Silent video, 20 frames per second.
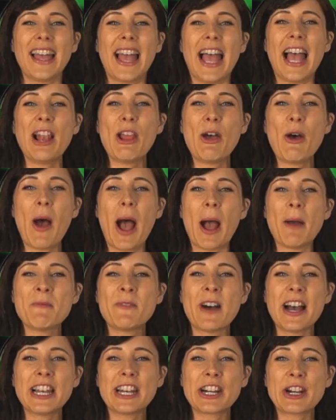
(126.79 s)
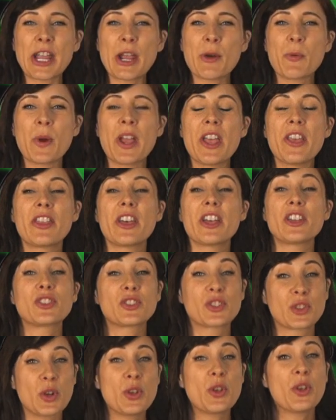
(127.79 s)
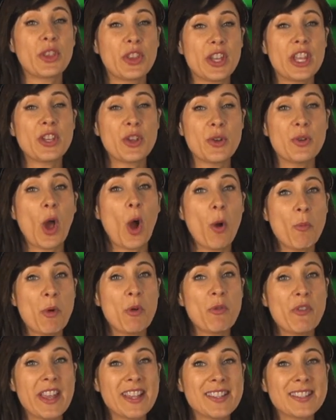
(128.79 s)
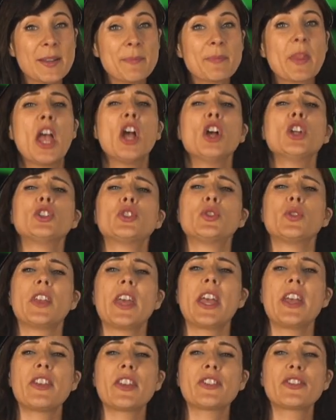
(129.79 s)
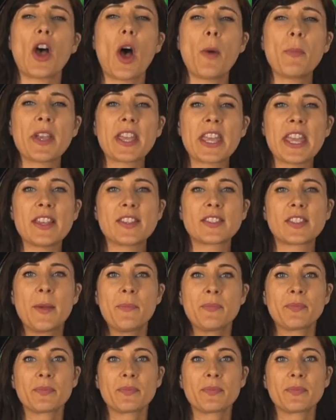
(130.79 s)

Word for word: Hello, I'm Valerie with So You Think You Know Movies. Today the topic is